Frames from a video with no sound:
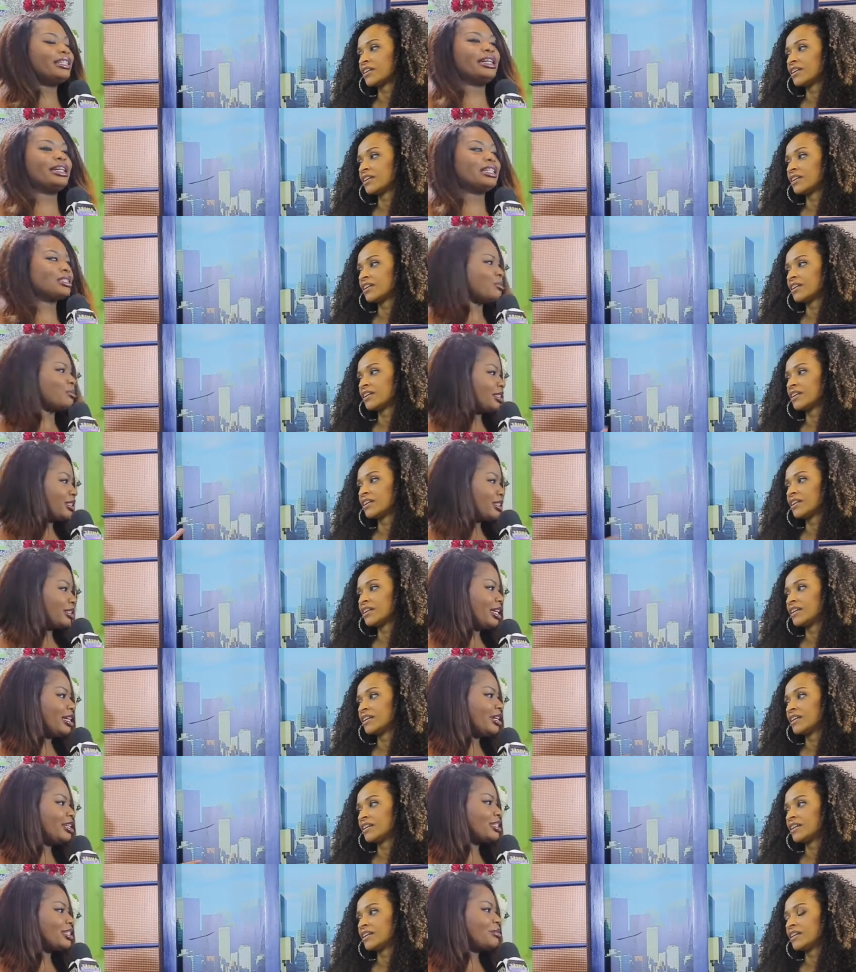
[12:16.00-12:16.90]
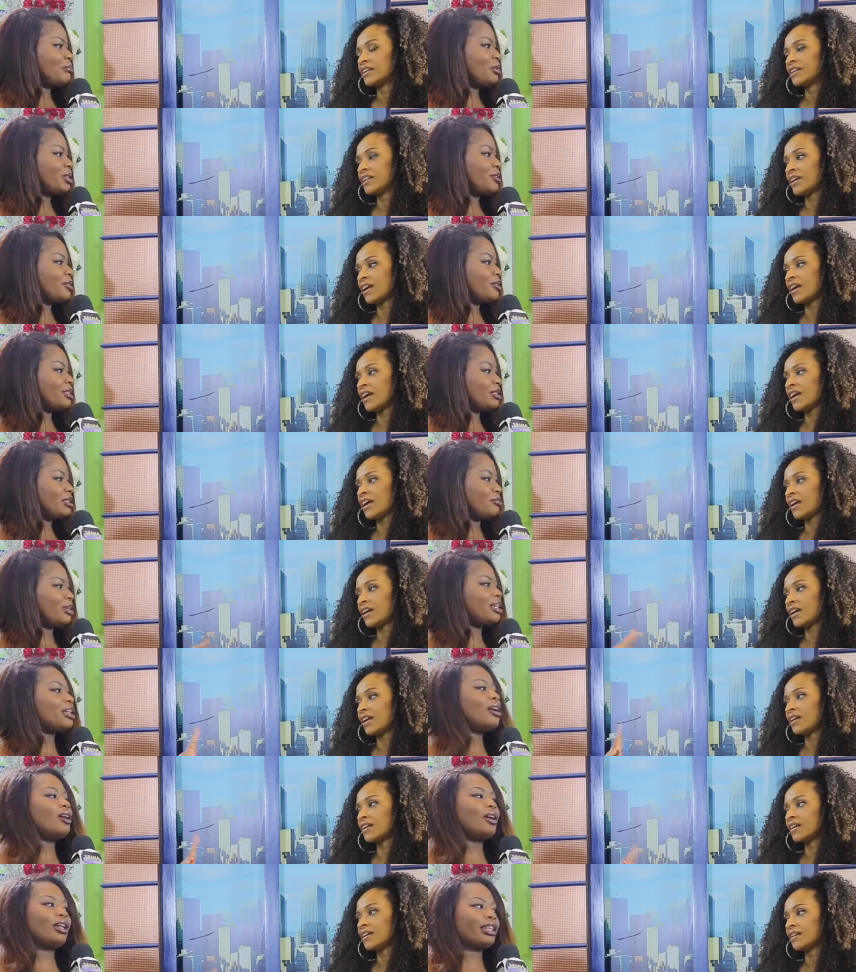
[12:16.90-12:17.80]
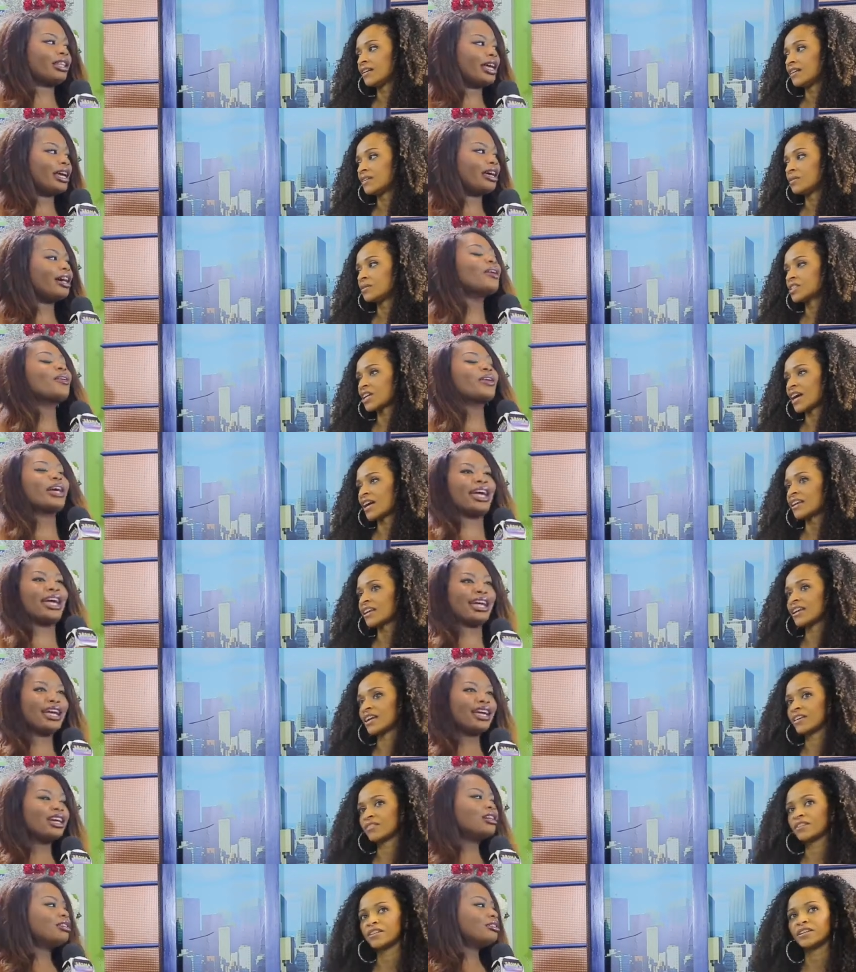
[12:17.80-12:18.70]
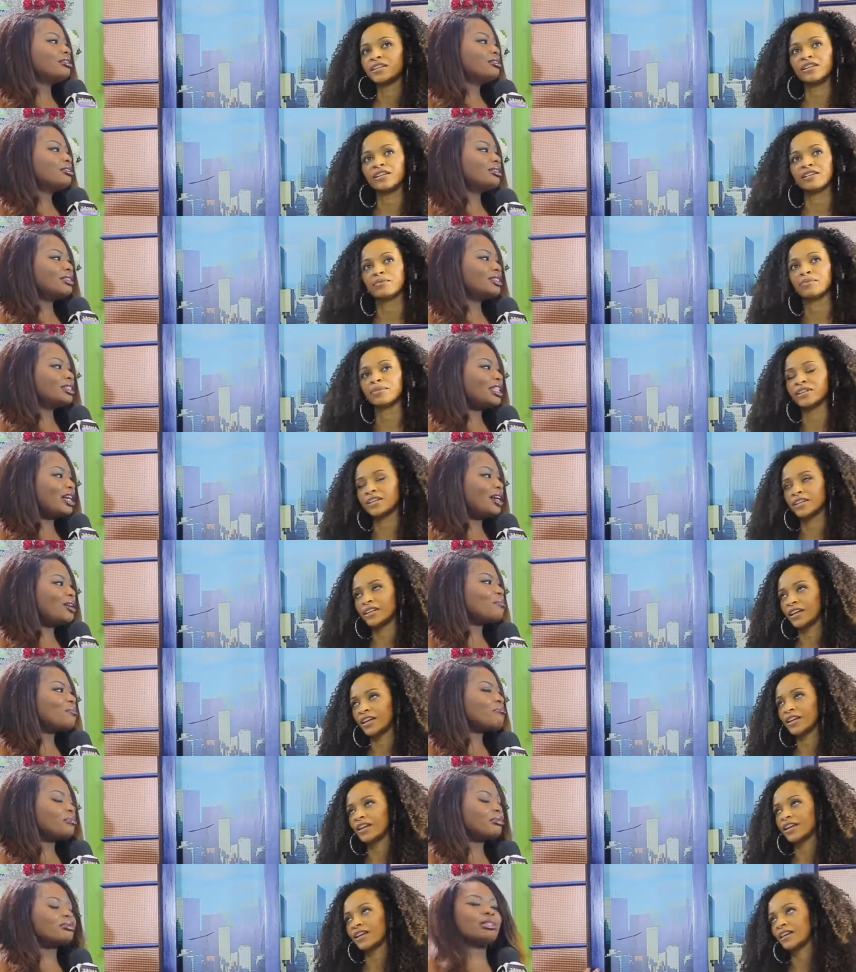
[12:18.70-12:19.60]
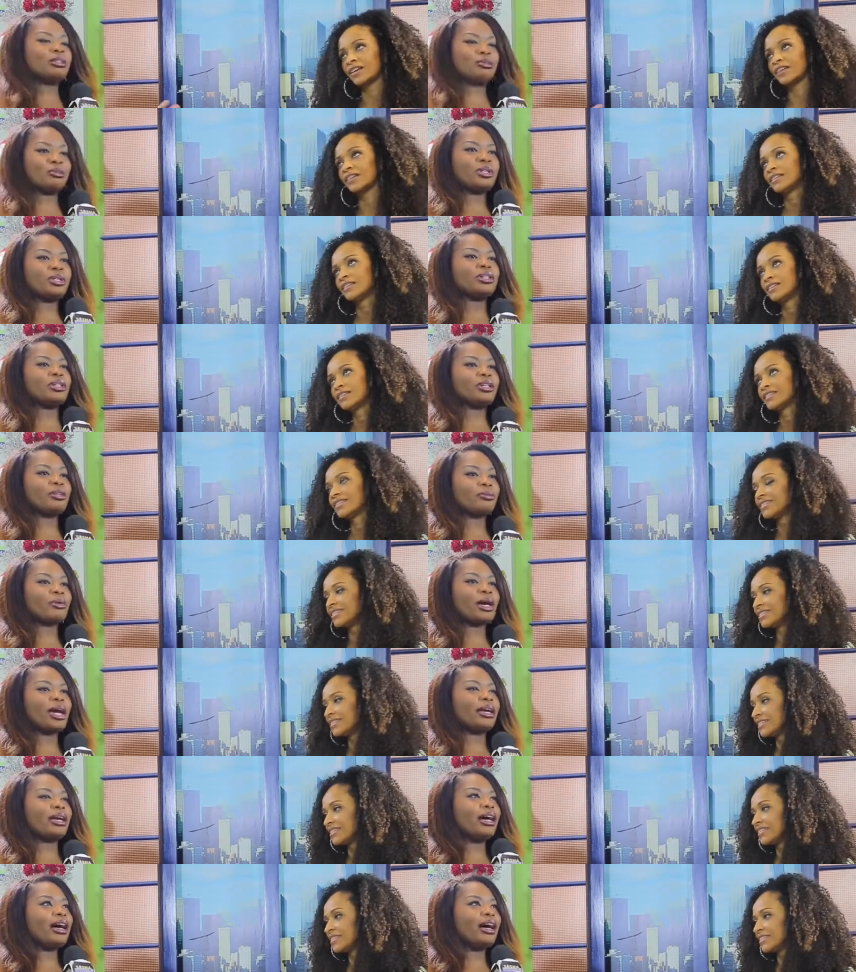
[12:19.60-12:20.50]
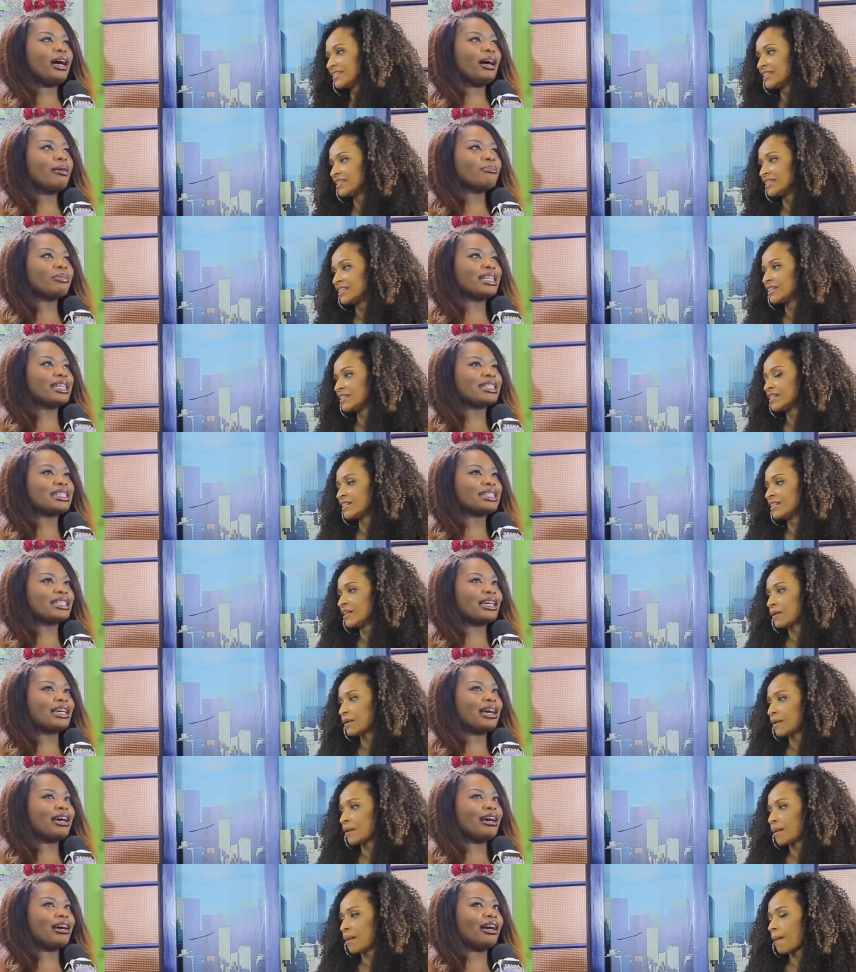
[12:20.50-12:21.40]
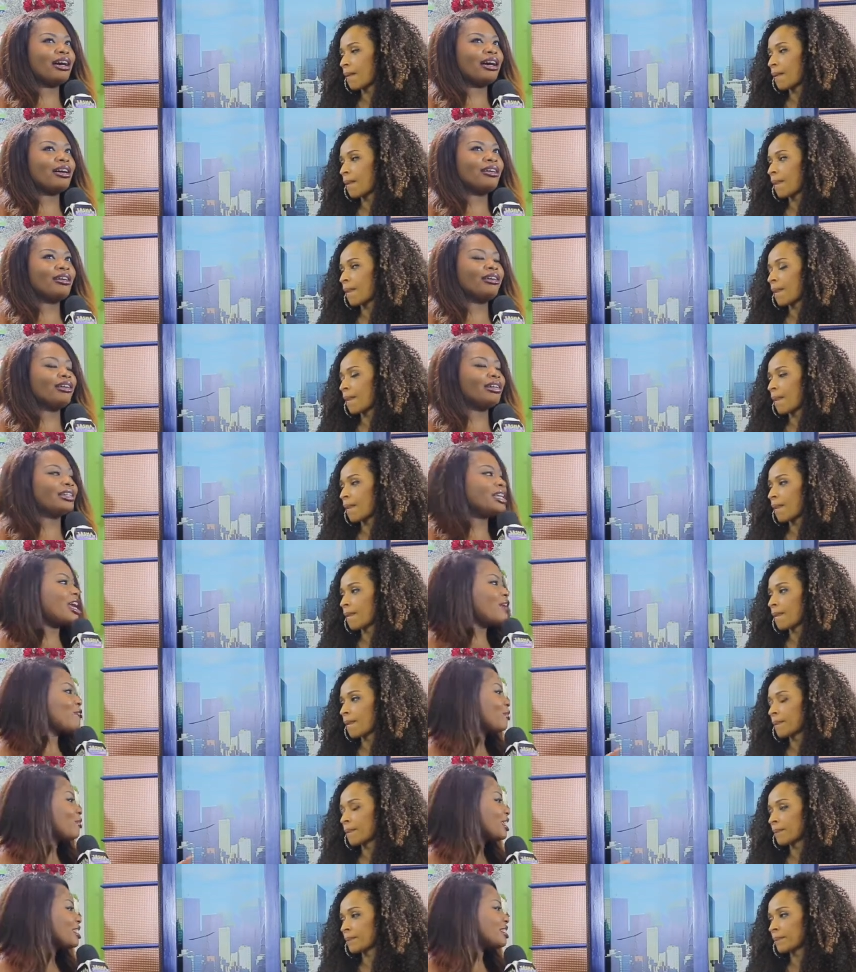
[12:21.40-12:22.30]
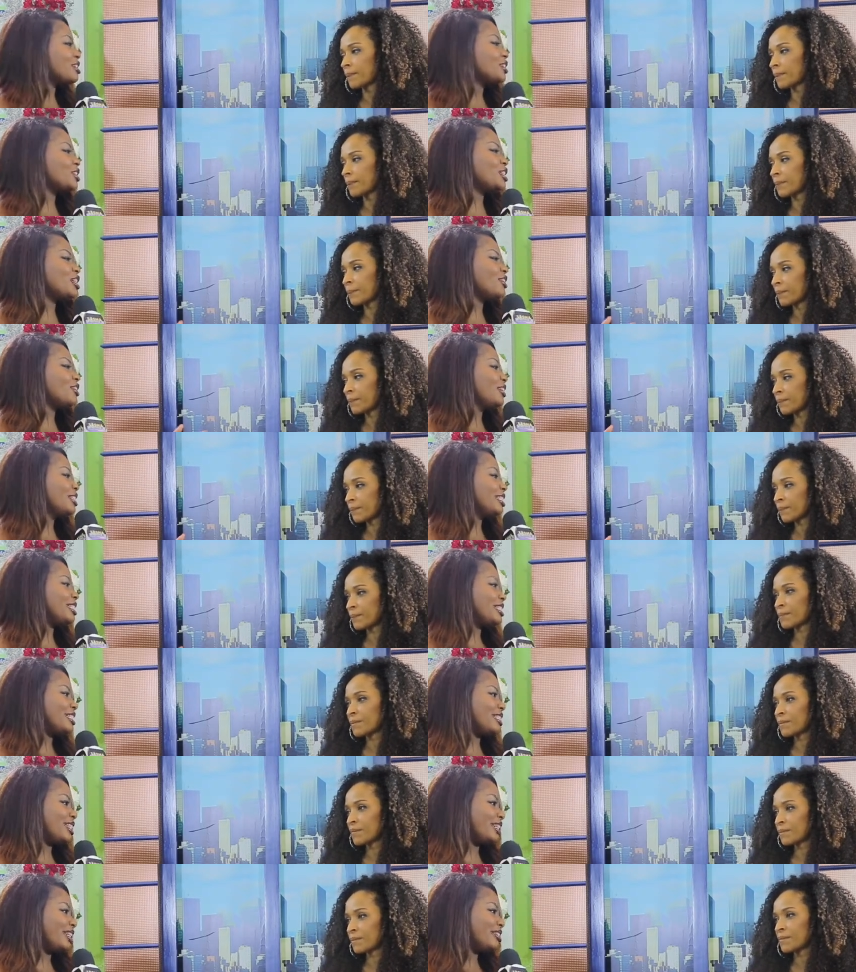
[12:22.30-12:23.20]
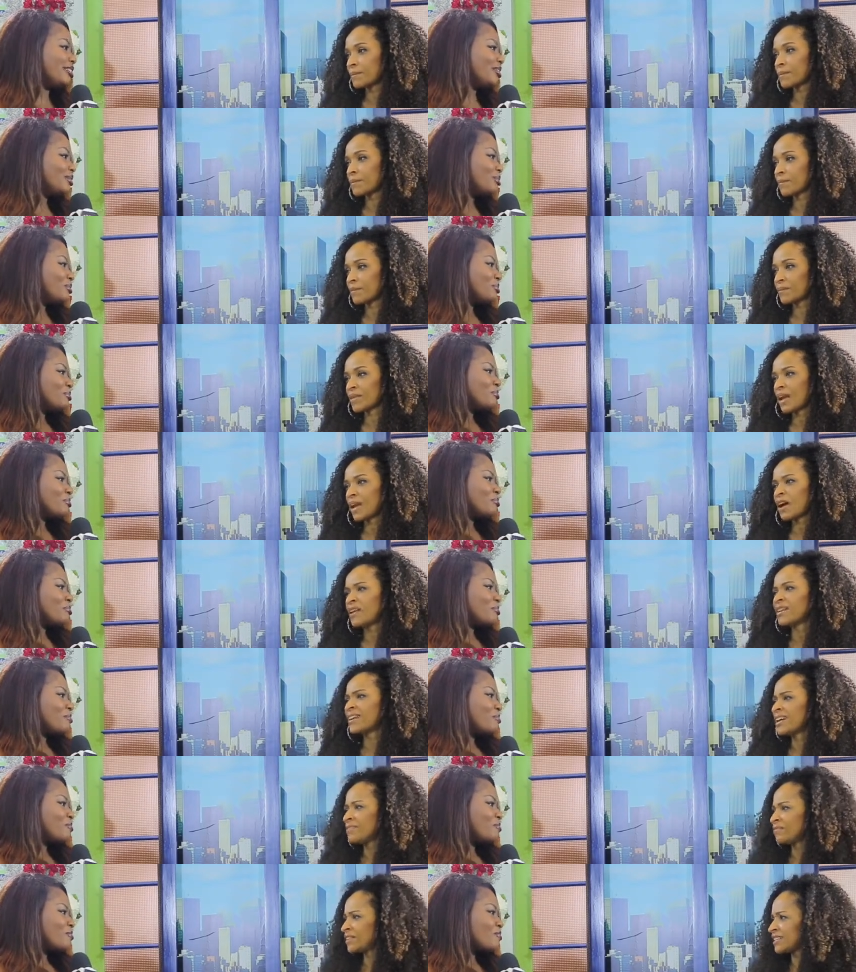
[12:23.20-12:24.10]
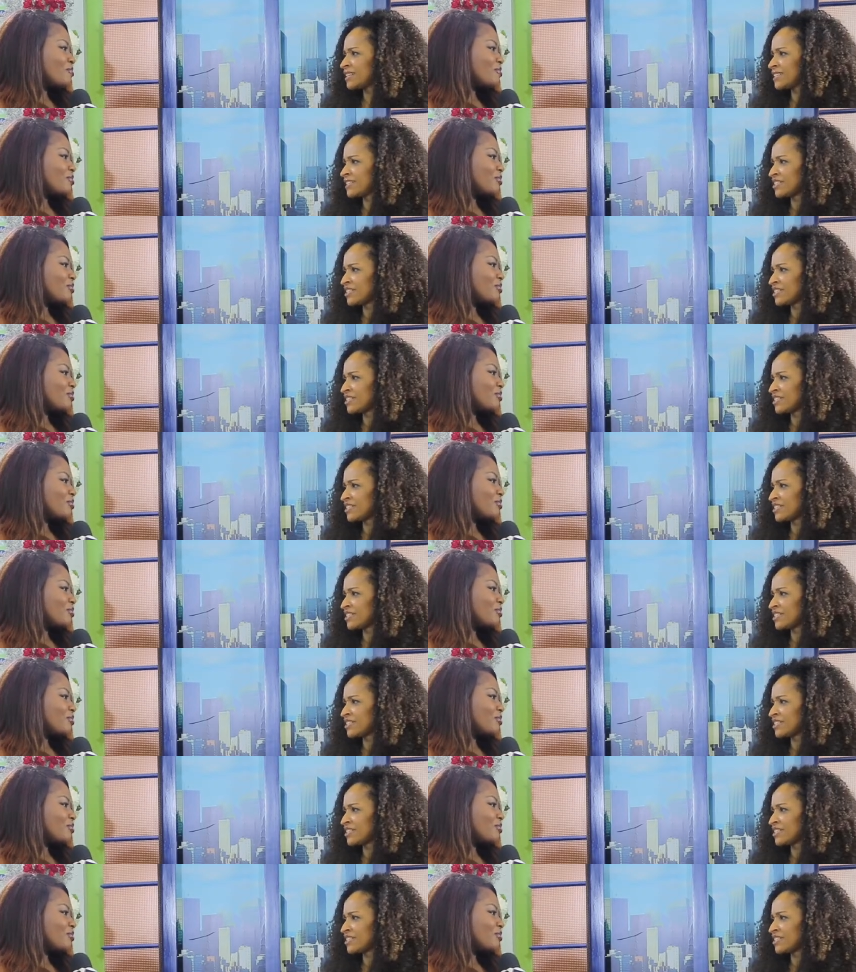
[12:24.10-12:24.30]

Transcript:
Speaker 1: yes, with the lettuce, pickles, yeah. tomato, all that. Which okay. I
Speaker 2: never eat, but yeah. It'd be
Speaker 1: good, right? Um, let's see, uh, Netflix and chill or Disney?
Speaker 2: Netflix